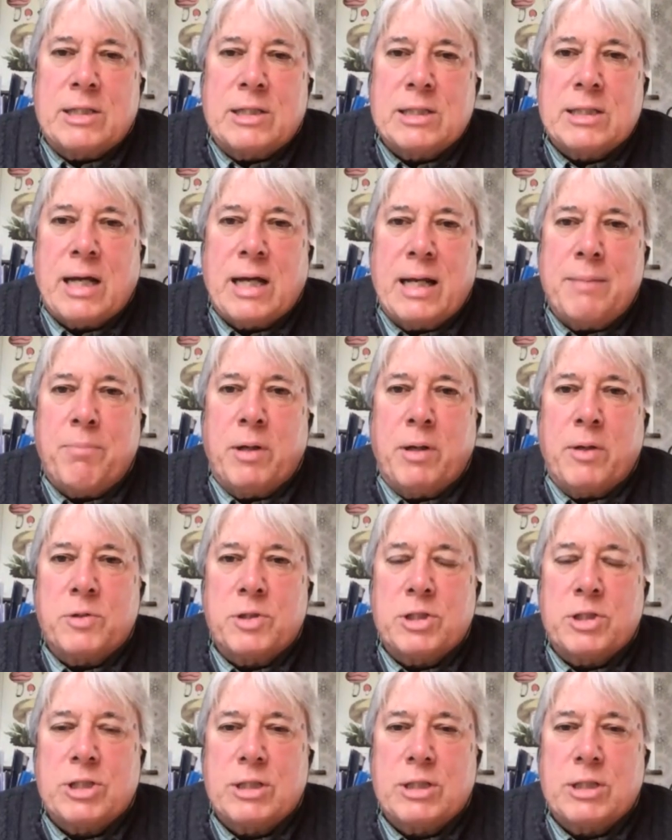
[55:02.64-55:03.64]
and
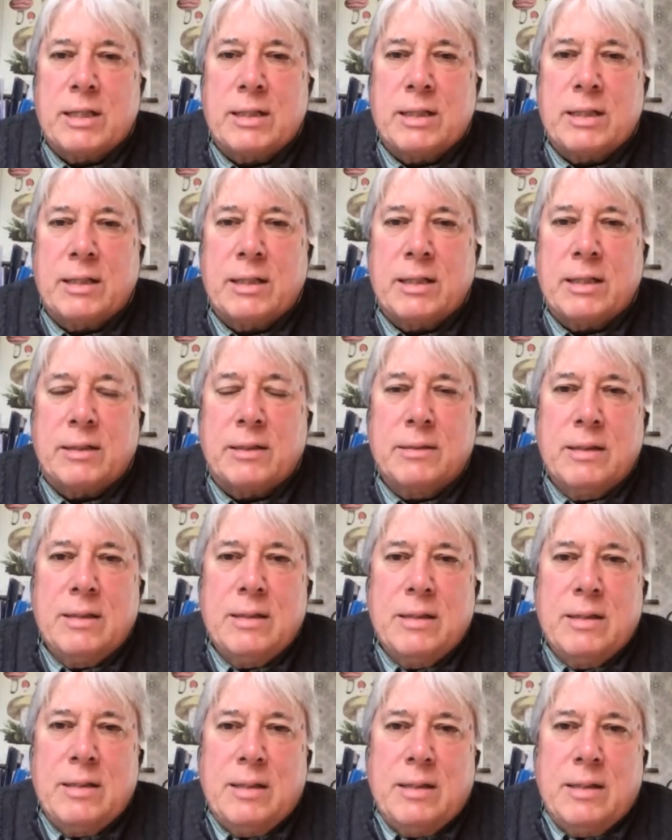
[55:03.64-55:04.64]
signposts and uh,
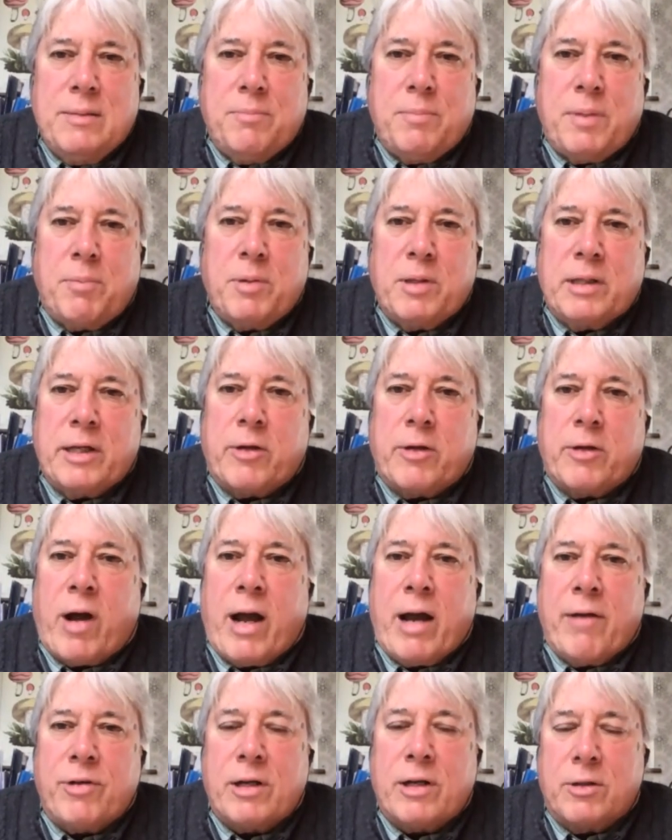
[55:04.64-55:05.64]

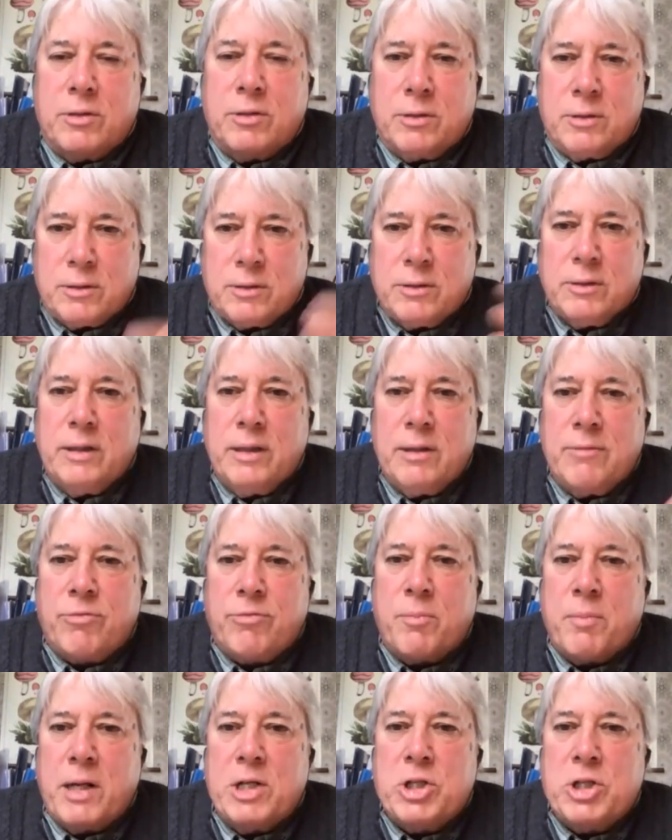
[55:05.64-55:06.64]
bibliographical
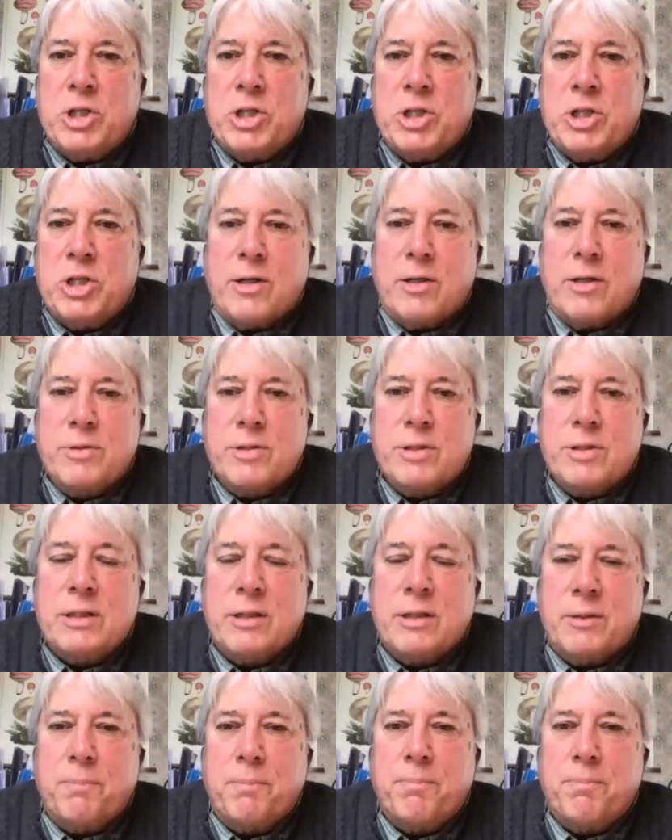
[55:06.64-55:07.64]
information there.
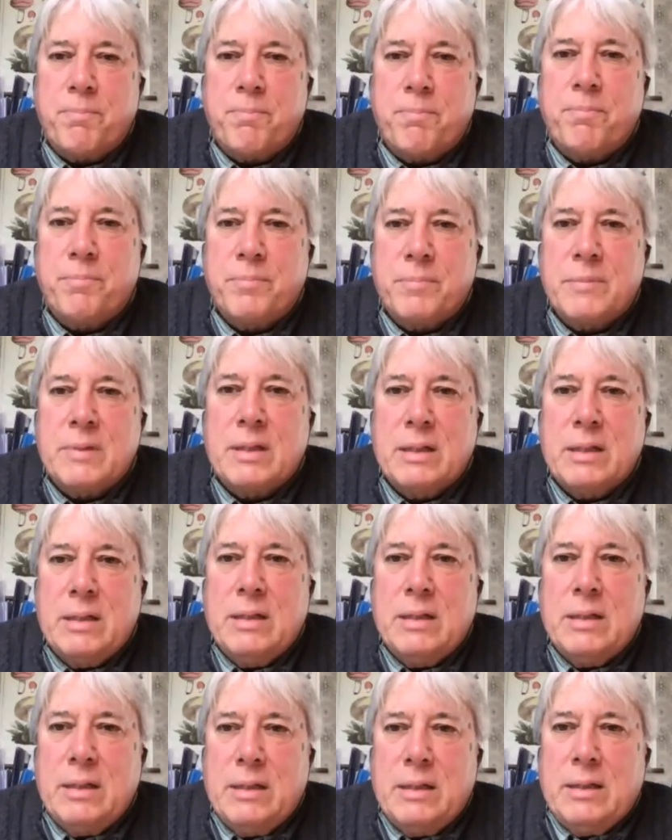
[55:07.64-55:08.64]
So,
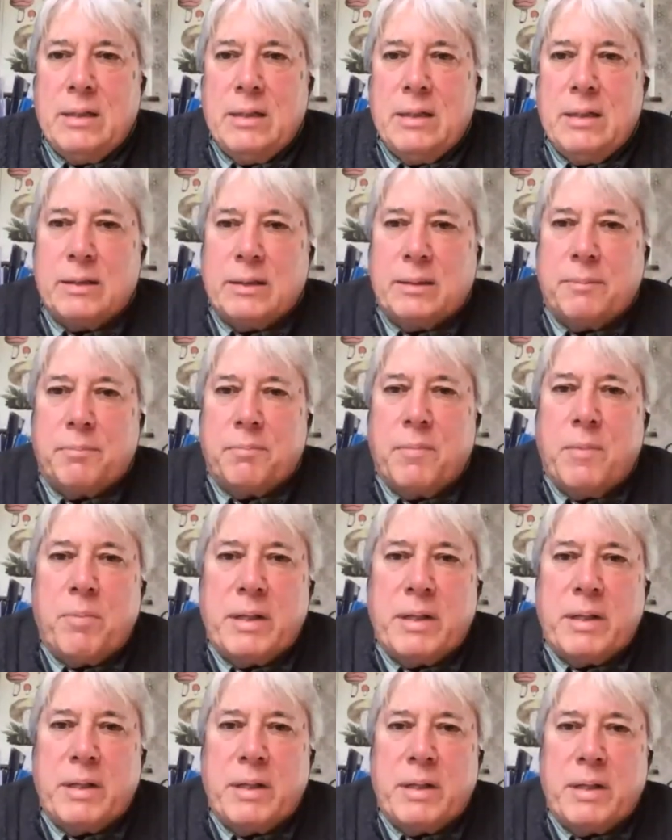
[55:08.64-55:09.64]
um,
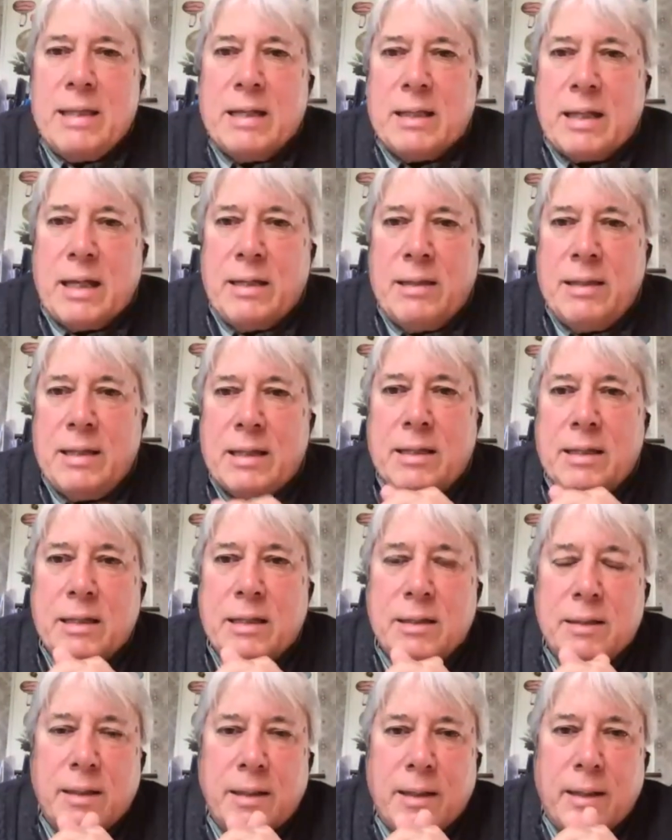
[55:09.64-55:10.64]
but yeah, I think I think
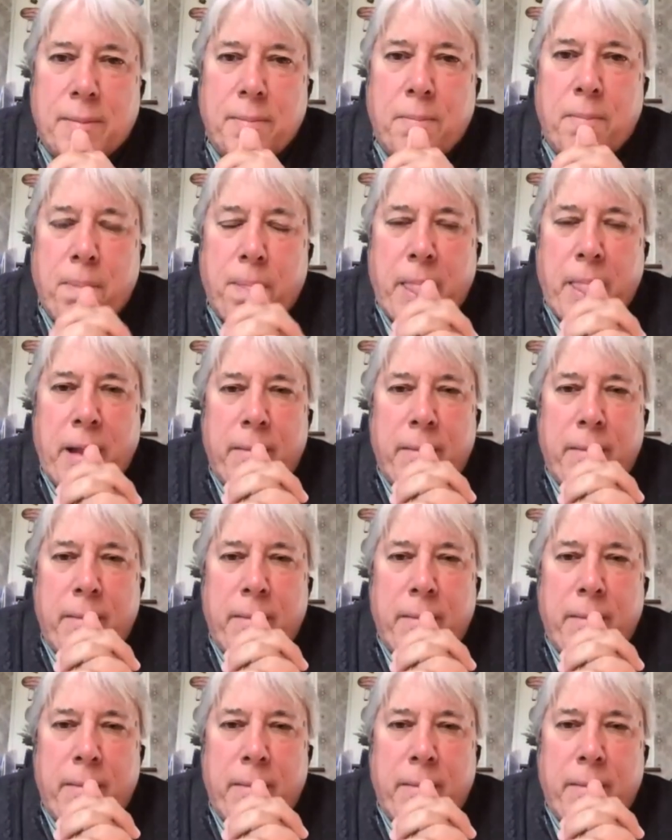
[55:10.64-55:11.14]
the um,